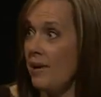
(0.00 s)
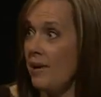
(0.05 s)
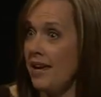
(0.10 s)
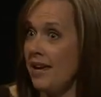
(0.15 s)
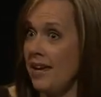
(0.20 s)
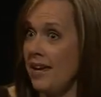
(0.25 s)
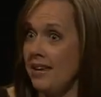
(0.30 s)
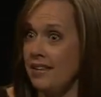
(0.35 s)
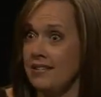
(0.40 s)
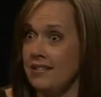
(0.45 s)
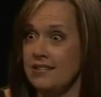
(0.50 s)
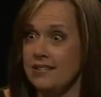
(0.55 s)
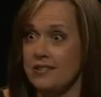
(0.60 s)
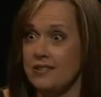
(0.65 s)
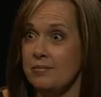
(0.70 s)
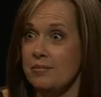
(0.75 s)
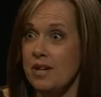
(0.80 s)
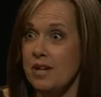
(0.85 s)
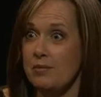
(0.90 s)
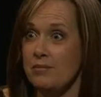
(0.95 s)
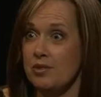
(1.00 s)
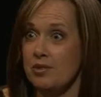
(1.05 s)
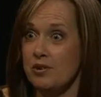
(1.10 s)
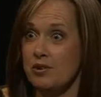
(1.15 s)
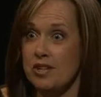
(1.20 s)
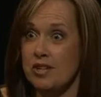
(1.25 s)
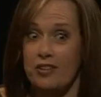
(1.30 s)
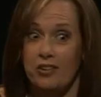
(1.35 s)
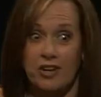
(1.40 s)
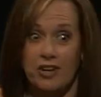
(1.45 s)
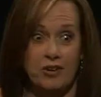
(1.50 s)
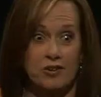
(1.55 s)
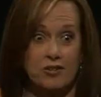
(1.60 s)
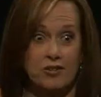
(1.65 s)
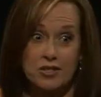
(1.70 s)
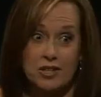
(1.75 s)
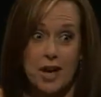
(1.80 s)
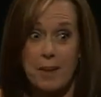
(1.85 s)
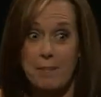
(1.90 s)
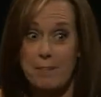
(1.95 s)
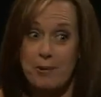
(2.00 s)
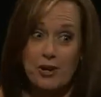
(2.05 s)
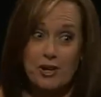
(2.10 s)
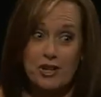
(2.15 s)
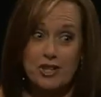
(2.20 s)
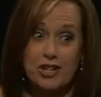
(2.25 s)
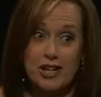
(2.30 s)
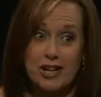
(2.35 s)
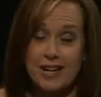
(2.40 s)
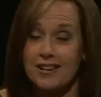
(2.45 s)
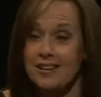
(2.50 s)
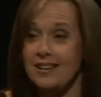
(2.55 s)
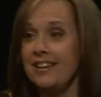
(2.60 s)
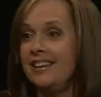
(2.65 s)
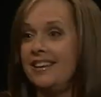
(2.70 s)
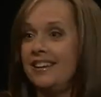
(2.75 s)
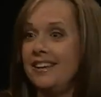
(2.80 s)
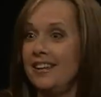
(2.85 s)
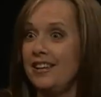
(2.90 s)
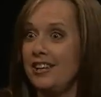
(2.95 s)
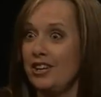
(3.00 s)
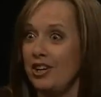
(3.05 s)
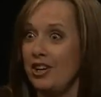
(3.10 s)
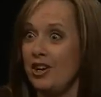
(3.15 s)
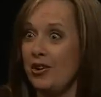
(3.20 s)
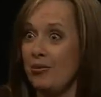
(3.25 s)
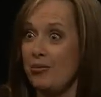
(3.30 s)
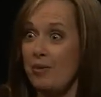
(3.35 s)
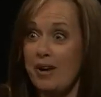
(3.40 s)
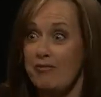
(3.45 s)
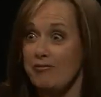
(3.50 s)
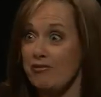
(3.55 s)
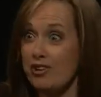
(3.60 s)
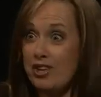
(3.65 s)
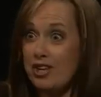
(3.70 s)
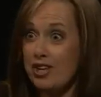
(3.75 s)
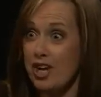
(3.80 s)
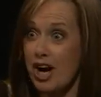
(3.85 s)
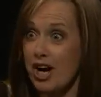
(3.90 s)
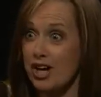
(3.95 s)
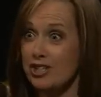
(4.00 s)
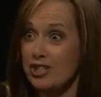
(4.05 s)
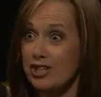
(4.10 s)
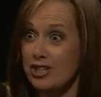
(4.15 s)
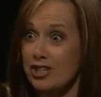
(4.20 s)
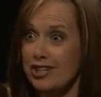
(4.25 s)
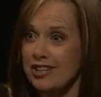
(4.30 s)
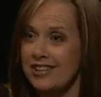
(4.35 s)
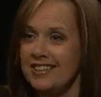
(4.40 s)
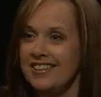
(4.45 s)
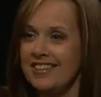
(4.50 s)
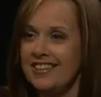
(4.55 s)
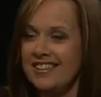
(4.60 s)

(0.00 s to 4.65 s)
And sometimes they're telling her, stop pushing, wait for the doctor.